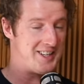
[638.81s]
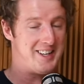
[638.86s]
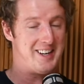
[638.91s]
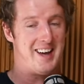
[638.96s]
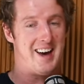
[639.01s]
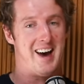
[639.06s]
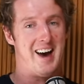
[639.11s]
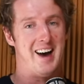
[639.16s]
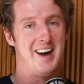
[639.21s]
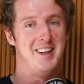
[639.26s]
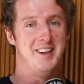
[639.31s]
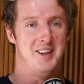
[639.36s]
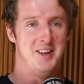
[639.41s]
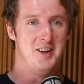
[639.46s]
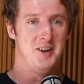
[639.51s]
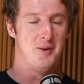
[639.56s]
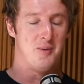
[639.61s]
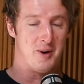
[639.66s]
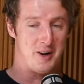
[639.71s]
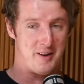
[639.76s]
And
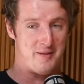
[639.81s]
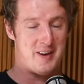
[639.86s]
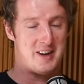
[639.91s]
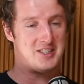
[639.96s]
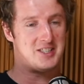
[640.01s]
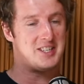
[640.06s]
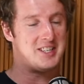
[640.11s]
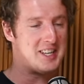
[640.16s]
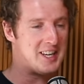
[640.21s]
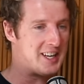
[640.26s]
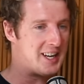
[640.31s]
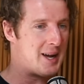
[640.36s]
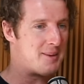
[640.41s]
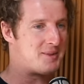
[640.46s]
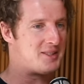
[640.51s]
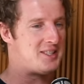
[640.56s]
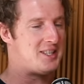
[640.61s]
when I eventually did get up to